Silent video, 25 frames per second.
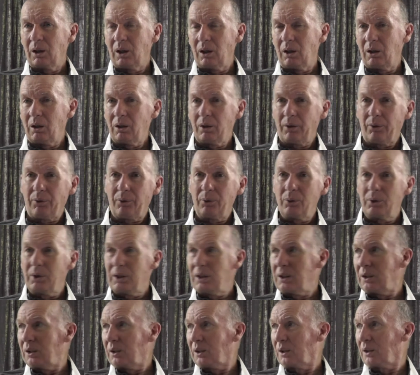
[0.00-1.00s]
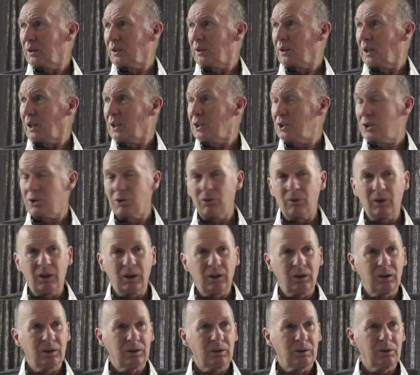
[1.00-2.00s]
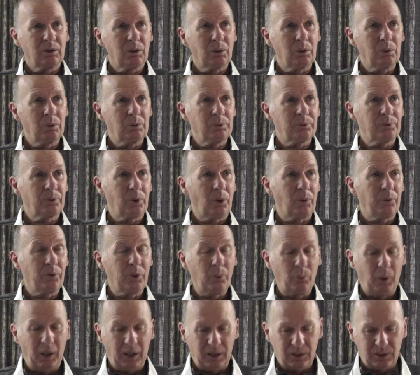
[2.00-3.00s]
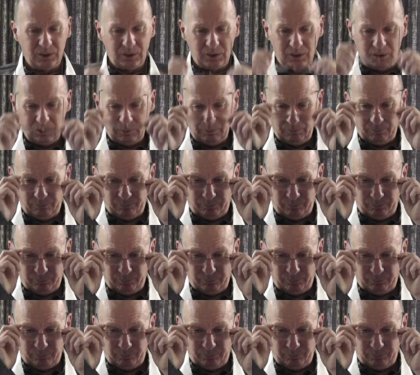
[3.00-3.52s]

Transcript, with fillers: art through the, uh, the history of, of the West.